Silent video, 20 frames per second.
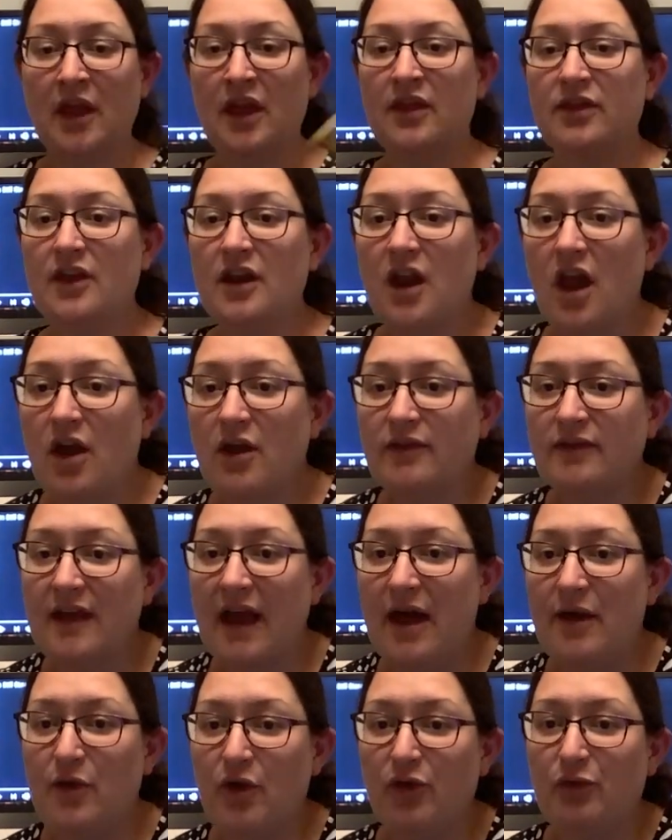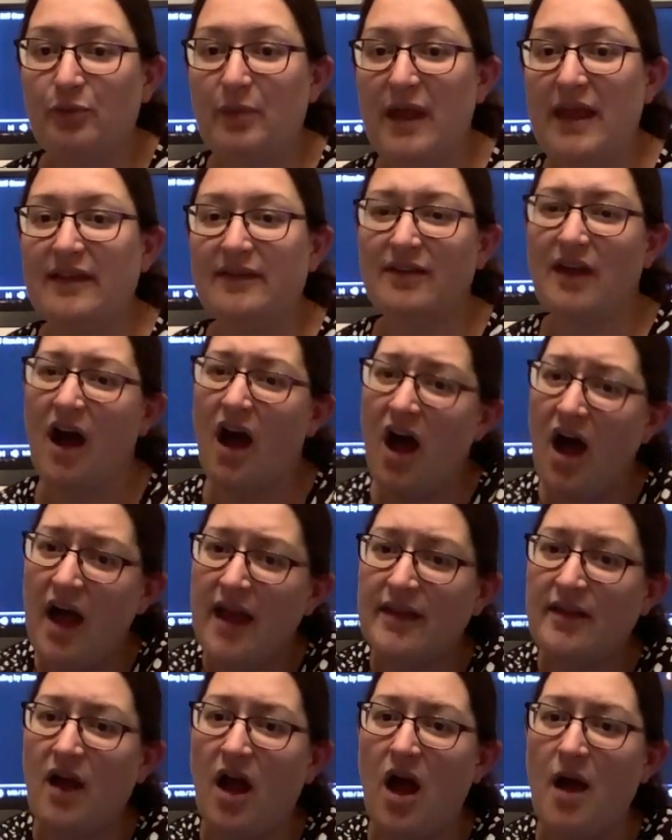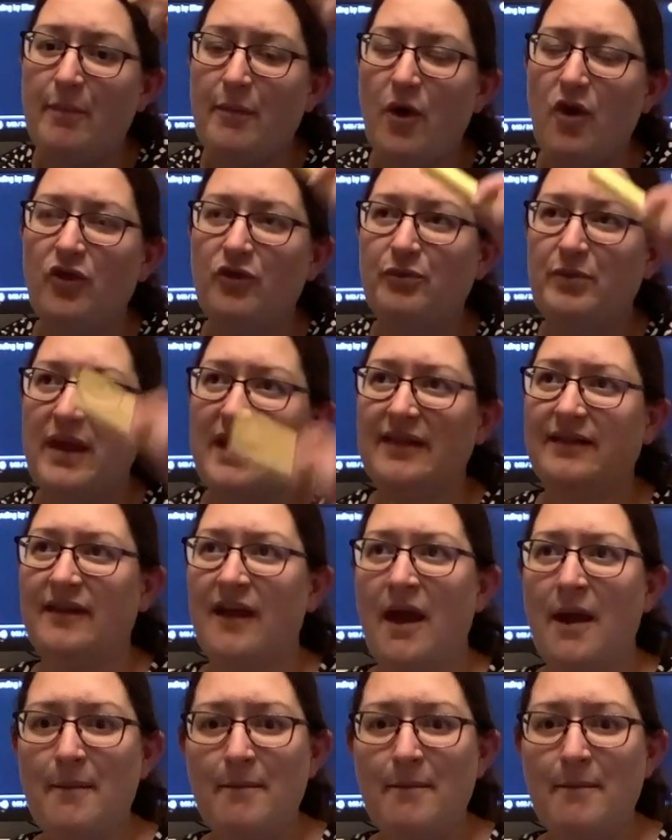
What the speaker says: the low down offbeats, the high up offbeats.